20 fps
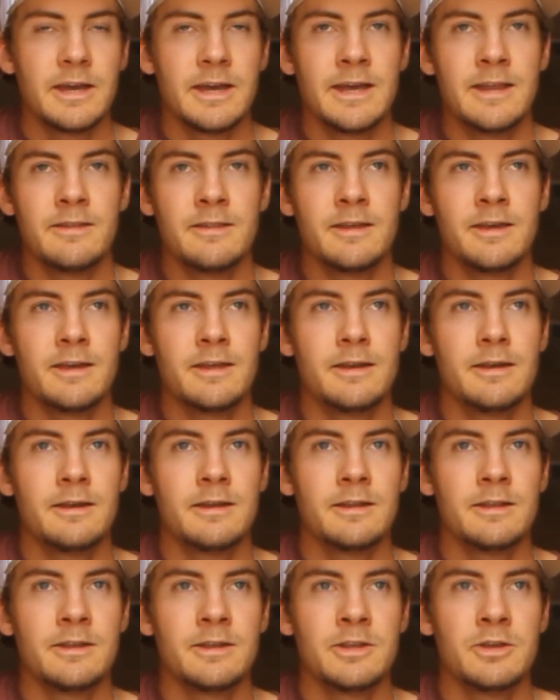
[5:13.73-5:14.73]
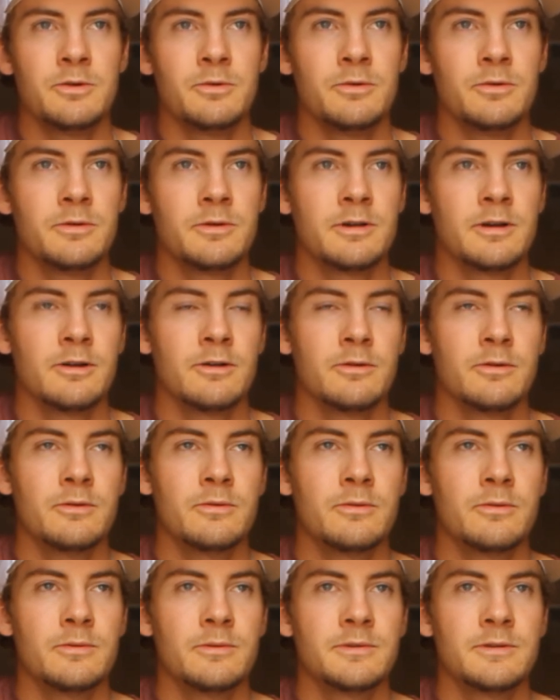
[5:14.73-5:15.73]
and then you
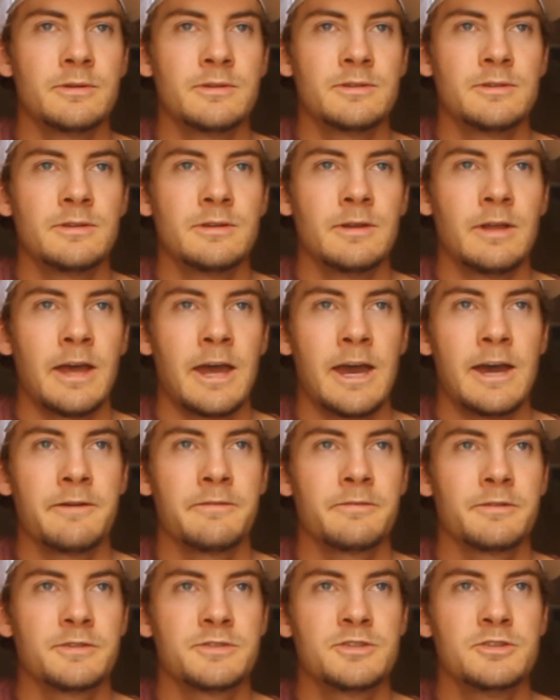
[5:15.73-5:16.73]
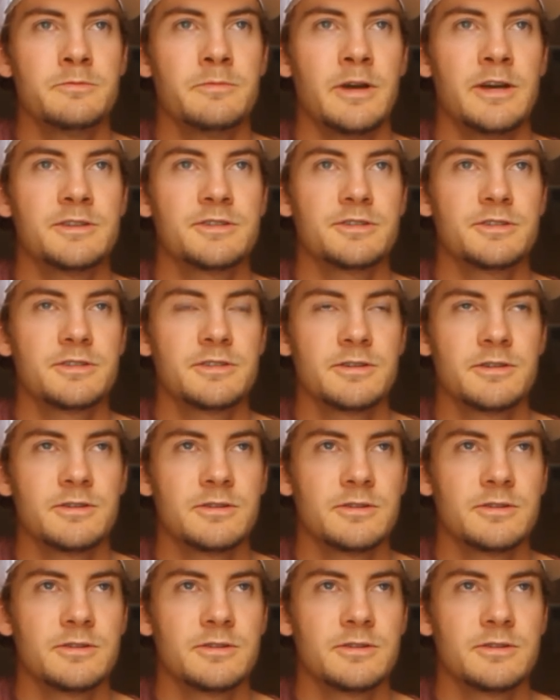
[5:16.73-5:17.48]
go F for 2 measures,